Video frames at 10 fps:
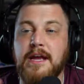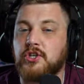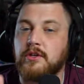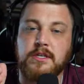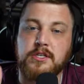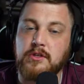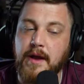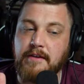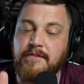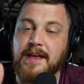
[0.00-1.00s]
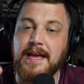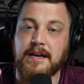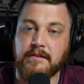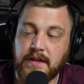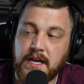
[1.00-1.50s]
make sure this is the right fit.
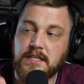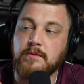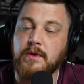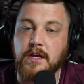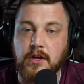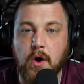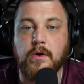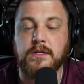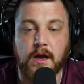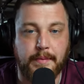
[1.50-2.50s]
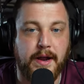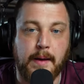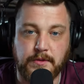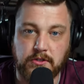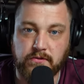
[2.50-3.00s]
And if it is, then we can go and talk about
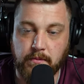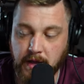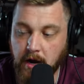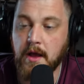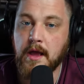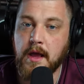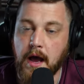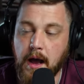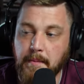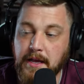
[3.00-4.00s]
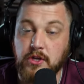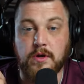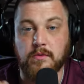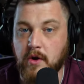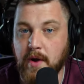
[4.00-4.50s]
options from there. Um, and you
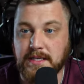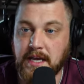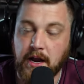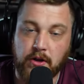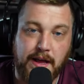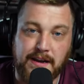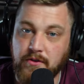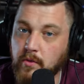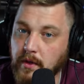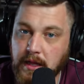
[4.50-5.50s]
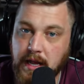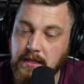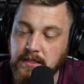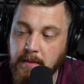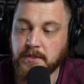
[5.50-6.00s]
can request Caroline if you really like
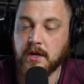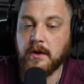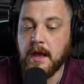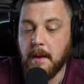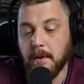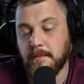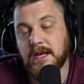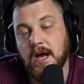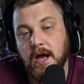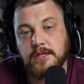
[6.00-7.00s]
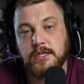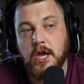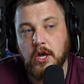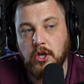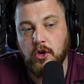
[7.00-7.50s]
this episode, but because
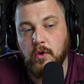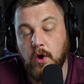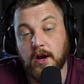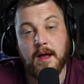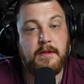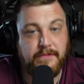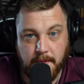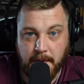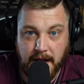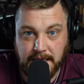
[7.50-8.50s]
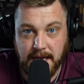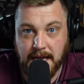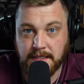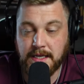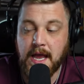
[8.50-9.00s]
you are coming from the
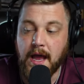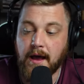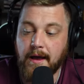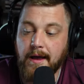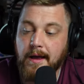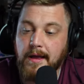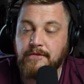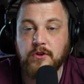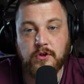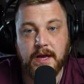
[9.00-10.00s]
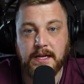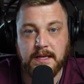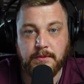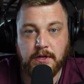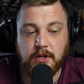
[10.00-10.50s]
podcast, Uh, if you do get
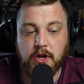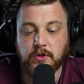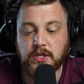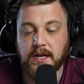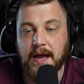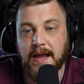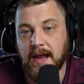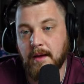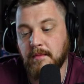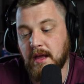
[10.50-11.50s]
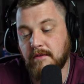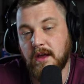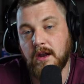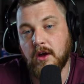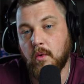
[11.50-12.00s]
accepted into coaching, I am
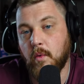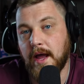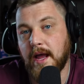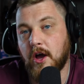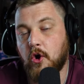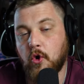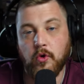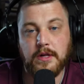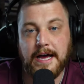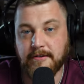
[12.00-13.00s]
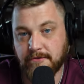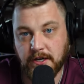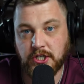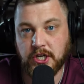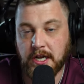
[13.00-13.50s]
giving away a whole lot of
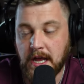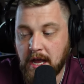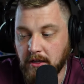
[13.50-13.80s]
free shit